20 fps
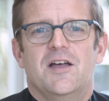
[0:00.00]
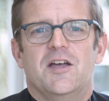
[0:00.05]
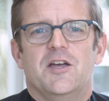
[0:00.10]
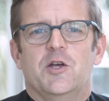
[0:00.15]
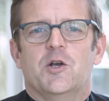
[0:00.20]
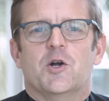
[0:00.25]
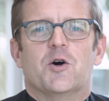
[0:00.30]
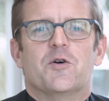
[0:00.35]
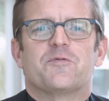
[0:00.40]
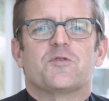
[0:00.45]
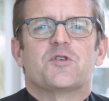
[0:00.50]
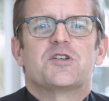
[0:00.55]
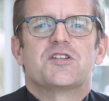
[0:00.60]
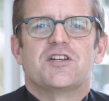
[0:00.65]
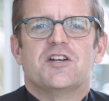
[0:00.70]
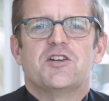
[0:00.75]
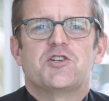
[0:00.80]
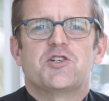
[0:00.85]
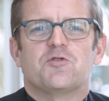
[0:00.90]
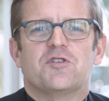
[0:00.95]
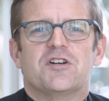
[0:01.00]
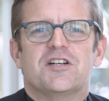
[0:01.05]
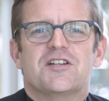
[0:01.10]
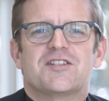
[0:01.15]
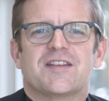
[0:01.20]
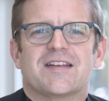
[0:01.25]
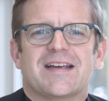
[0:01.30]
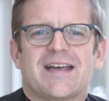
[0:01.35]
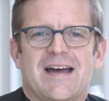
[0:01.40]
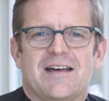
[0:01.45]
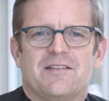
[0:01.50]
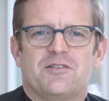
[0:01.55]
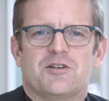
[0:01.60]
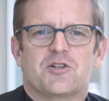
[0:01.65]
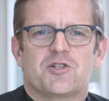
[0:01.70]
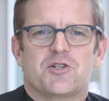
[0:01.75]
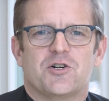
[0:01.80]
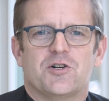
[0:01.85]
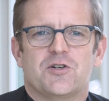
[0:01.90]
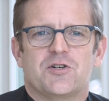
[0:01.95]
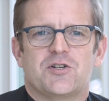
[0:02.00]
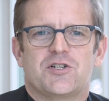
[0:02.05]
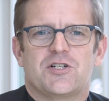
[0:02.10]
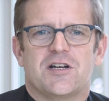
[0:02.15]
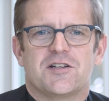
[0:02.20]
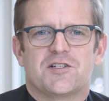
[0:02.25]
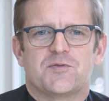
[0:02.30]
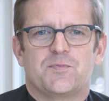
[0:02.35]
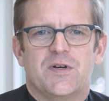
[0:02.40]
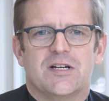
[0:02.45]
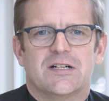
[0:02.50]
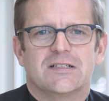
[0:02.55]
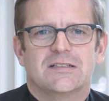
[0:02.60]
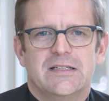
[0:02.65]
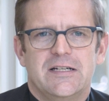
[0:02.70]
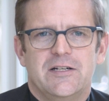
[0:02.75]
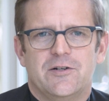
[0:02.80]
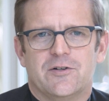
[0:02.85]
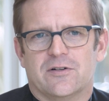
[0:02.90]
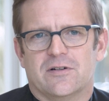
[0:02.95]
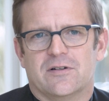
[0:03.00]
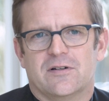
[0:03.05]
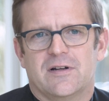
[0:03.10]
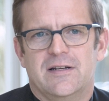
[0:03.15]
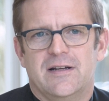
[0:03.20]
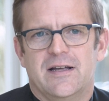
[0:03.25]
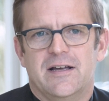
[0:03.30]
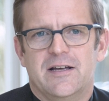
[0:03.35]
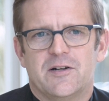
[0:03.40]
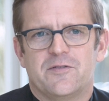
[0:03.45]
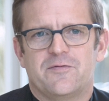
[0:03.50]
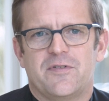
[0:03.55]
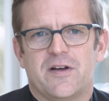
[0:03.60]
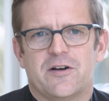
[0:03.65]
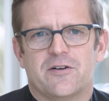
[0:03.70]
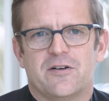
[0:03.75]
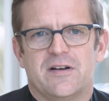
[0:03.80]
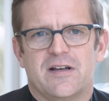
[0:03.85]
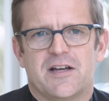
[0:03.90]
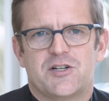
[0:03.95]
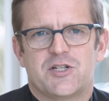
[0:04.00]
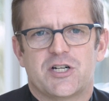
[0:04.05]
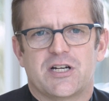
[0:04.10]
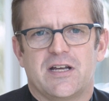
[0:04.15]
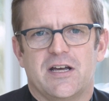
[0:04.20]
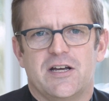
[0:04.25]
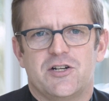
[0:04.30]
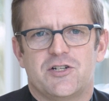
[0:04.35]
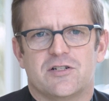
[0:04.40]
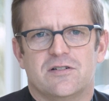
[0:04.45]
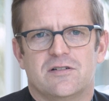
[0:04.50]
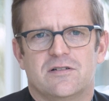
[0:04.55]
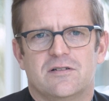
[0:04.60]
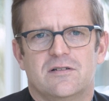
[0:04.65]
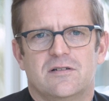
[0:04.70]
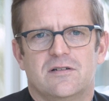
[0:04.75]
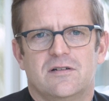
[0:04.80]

You know, for centuries, the Catholic Church has been a leader, an innovator in education.